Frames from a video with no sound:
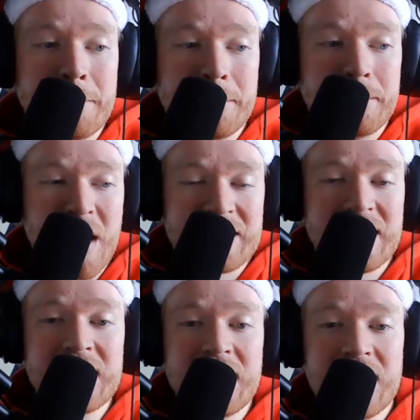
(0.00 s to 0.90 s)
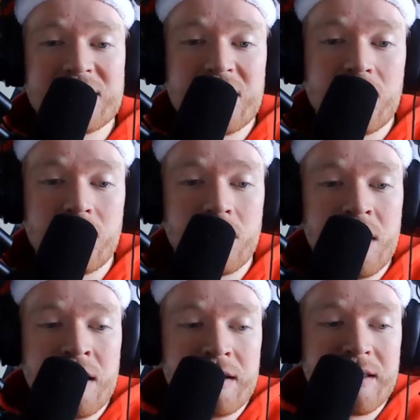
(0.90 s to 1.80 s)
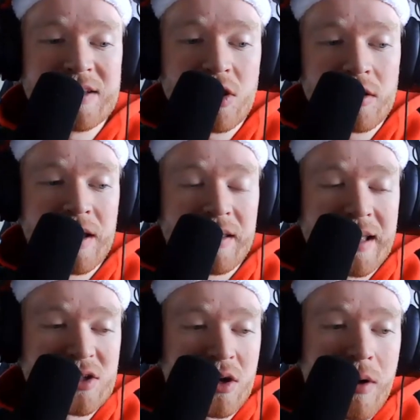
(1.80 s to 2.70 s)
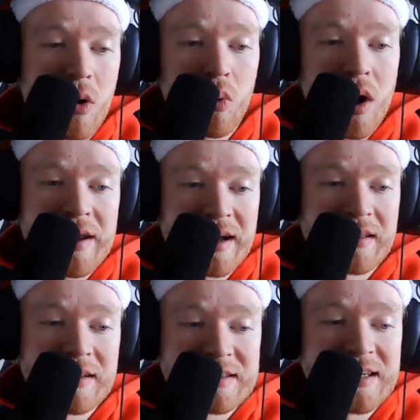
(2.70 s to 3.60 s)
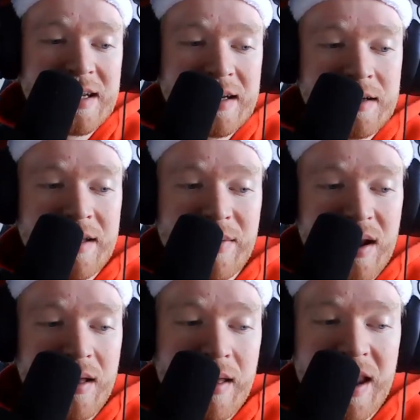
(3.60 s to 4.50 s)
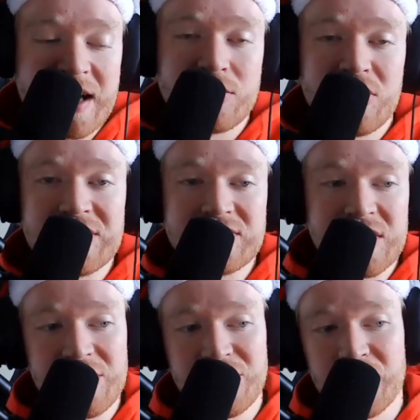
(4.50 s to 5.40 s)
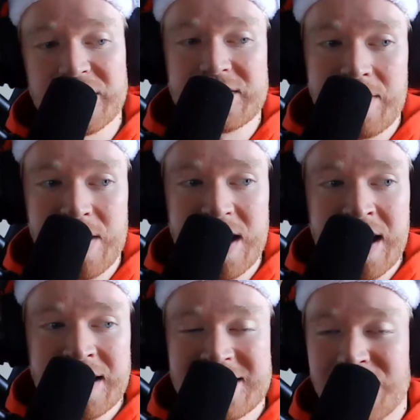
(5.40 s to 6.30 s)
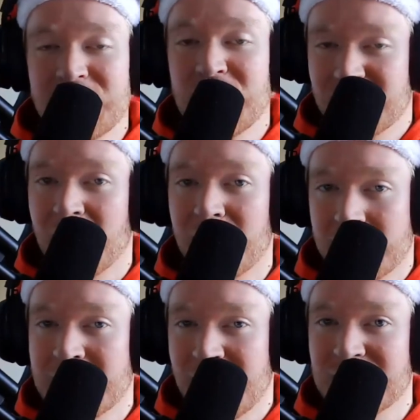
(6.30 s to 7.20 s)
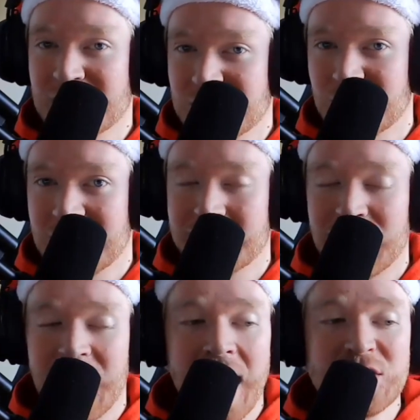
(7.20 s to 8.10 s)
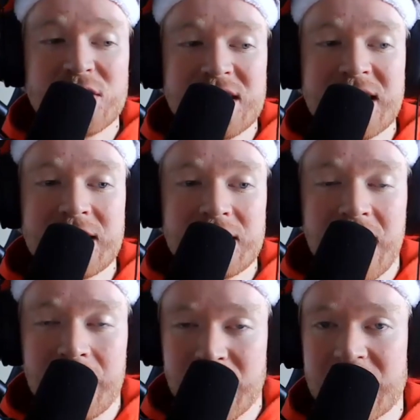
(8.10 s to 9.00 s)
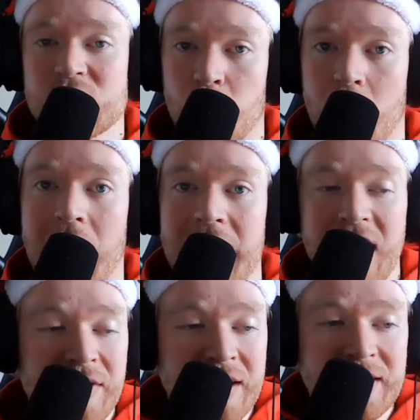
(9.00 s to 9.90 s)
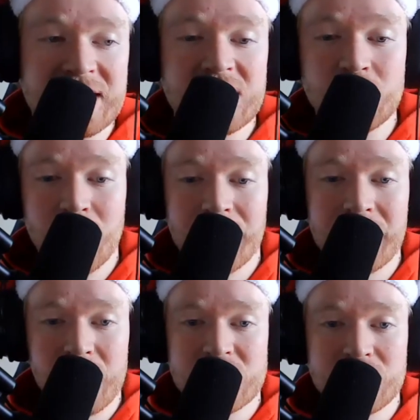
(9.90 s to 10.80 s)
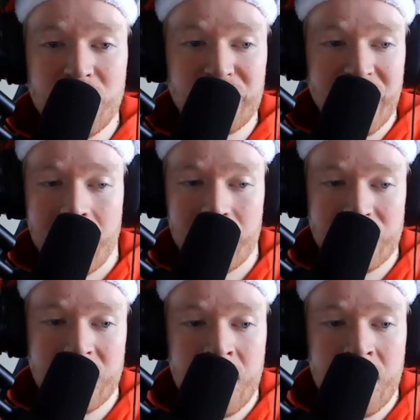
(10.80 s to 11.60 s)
back then. And so let's talk about what Nicholas did in the next part of this video for this family. Some of you probably know this story, but I just think, and I'm going to get to why, I think this is one of the most profound